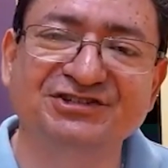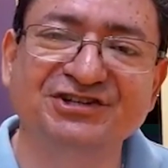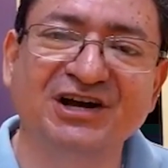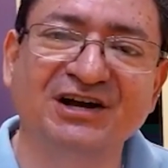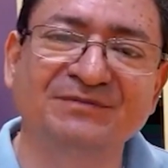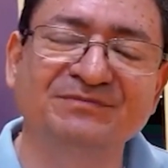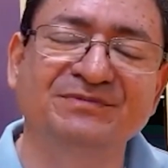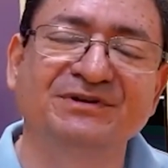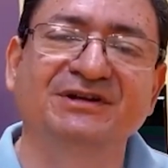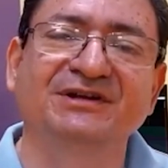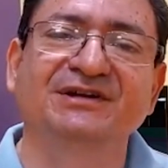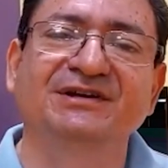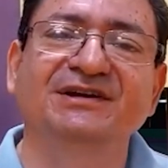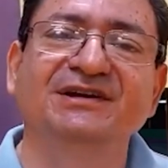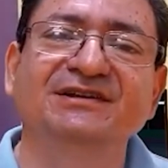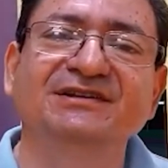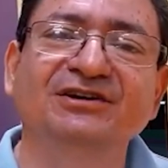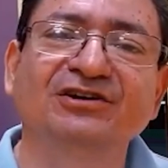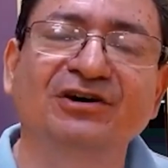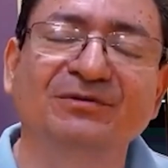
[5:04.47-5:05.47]
job
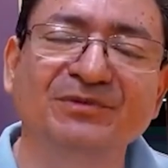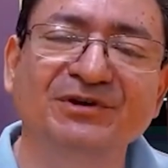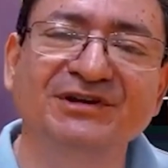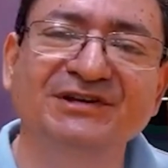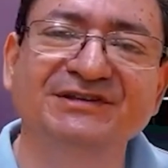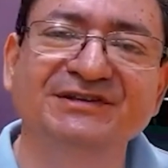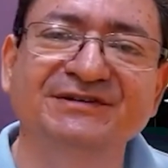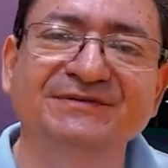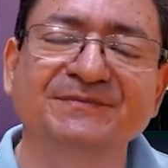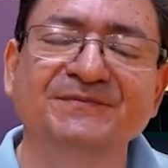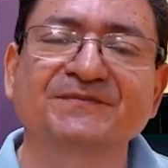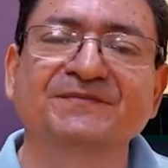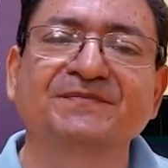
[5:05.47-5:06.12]
in the community,